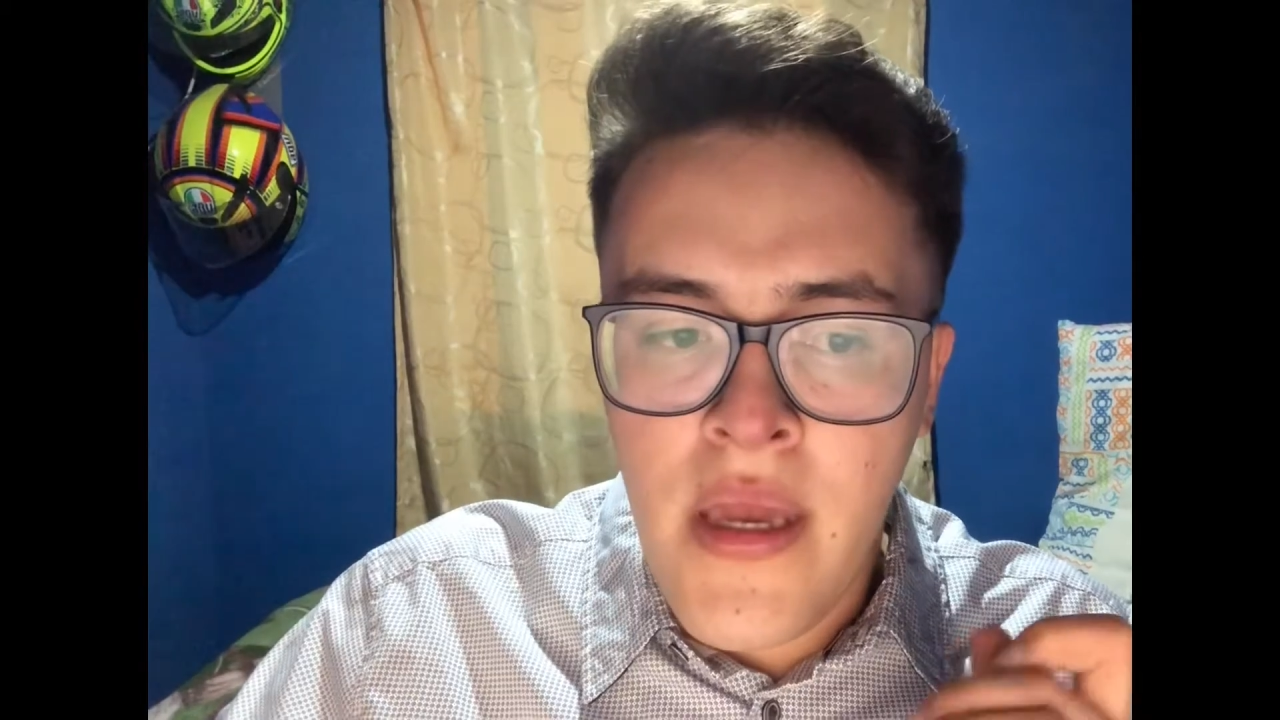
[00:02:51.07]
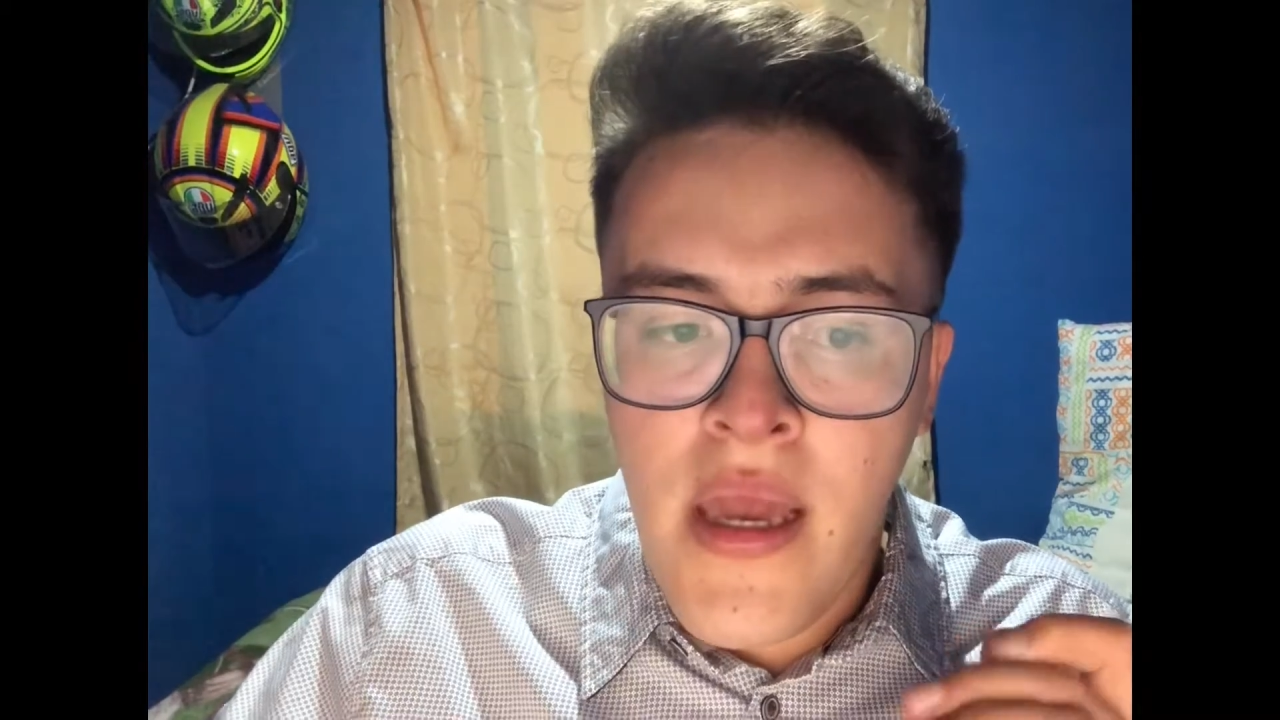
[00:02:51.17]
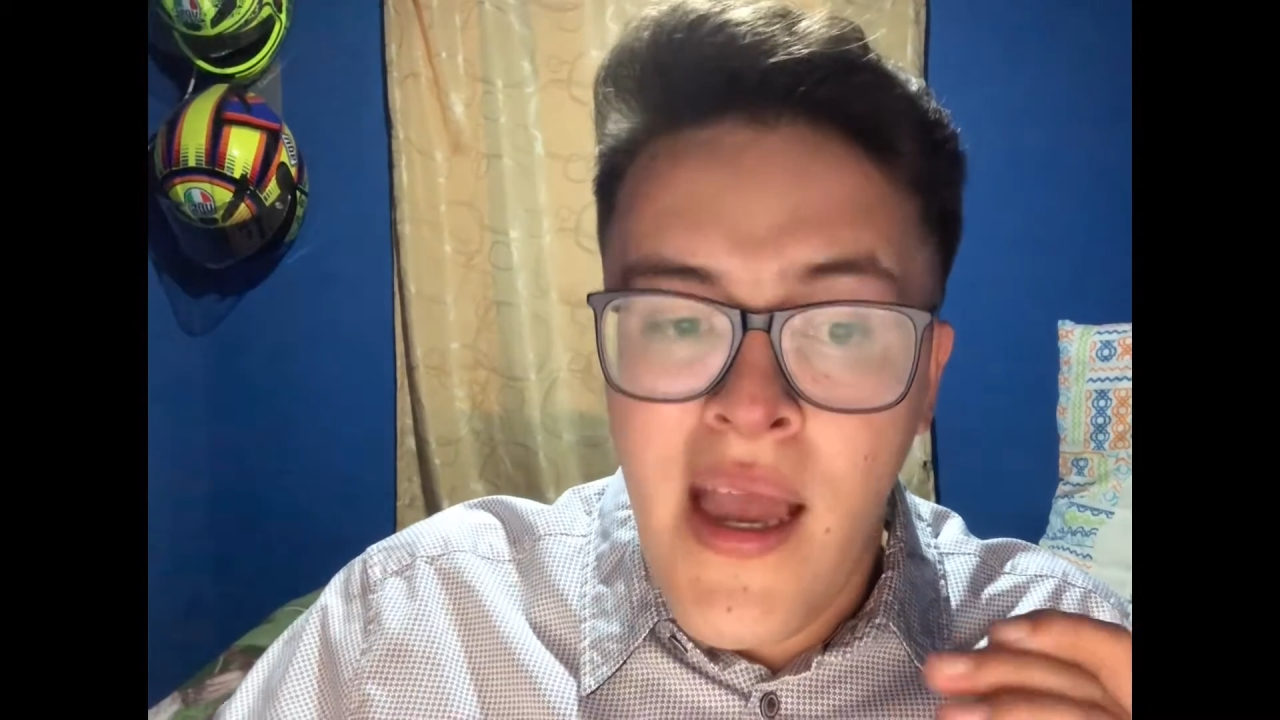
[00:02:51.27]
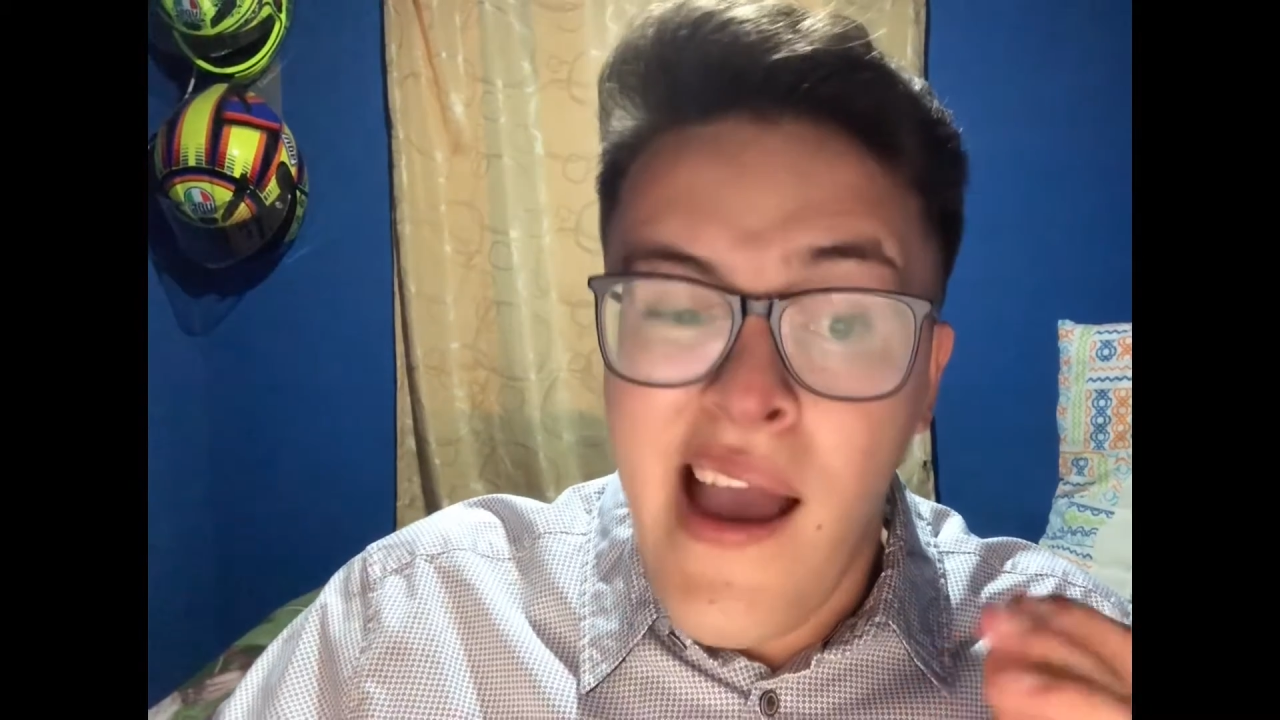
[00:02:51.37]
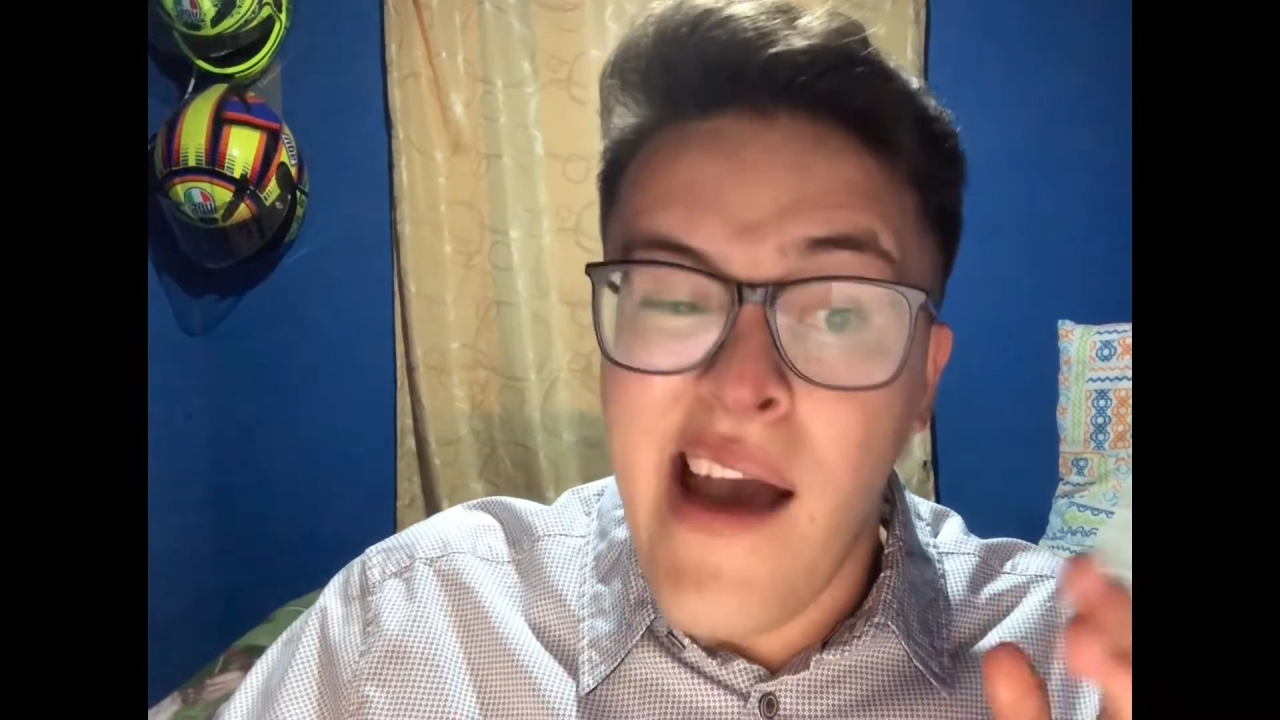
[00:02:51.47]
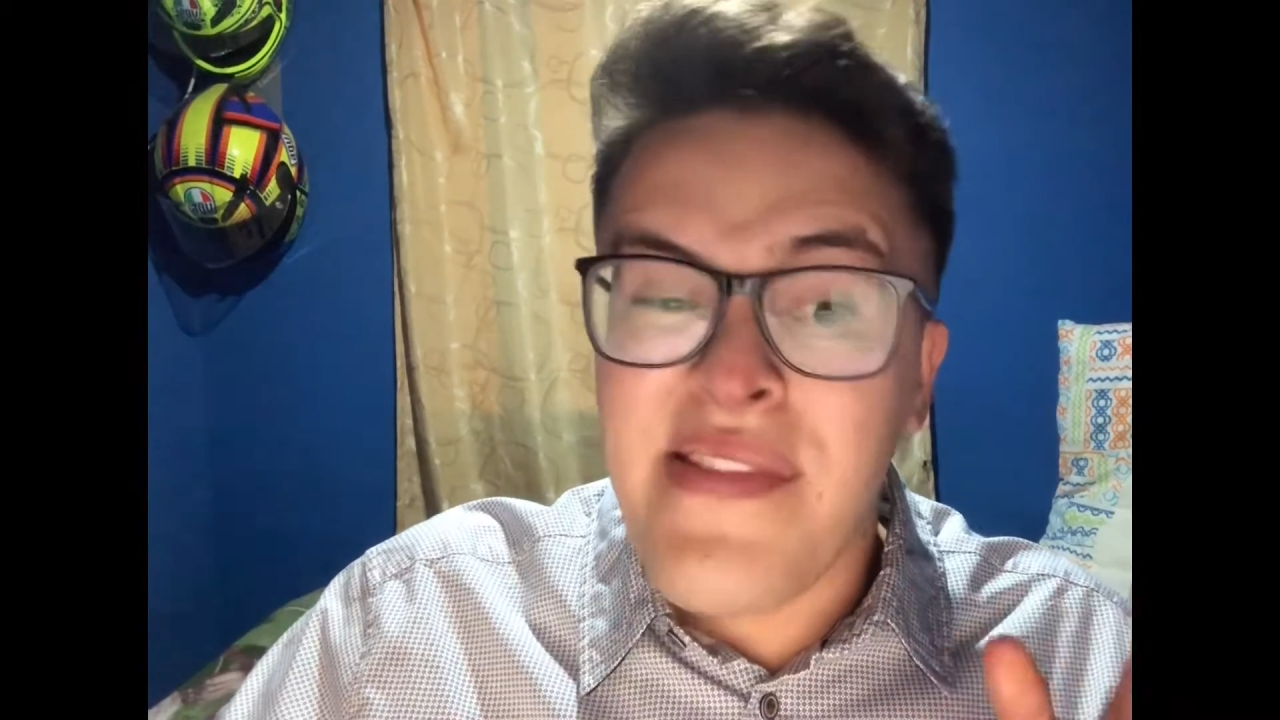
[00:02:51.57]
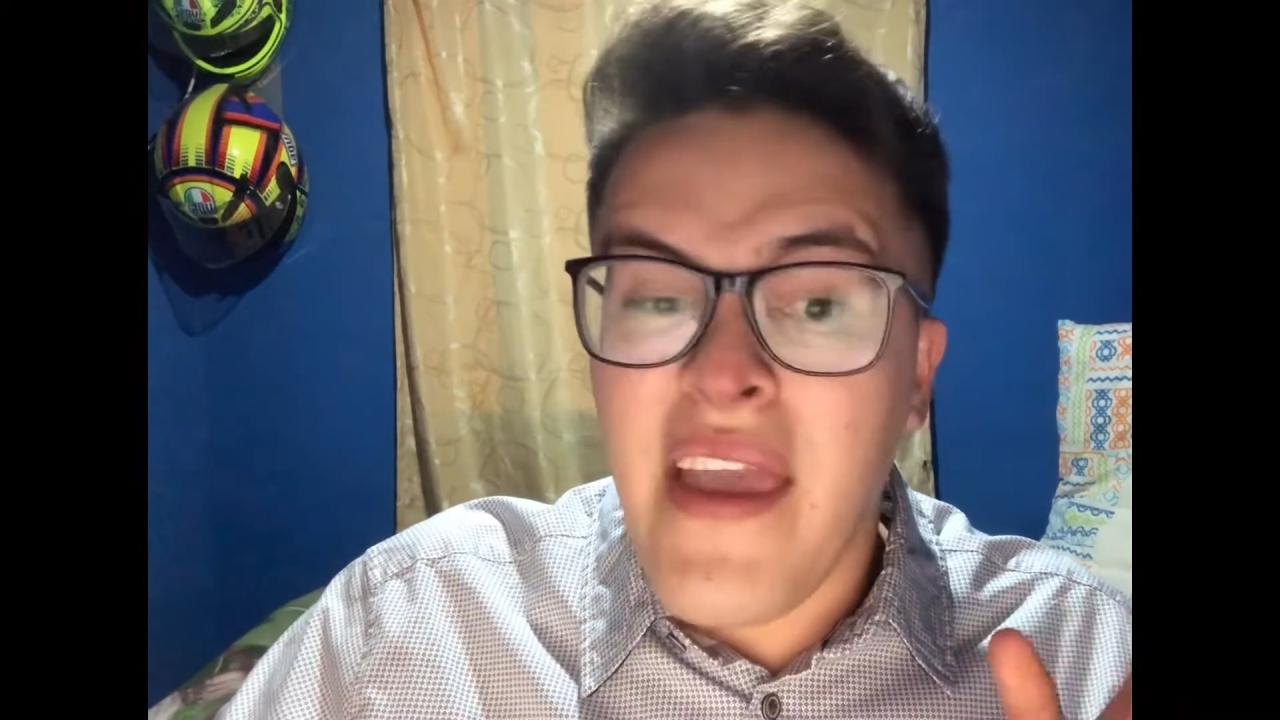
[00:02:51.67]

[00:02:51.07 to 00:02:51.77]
An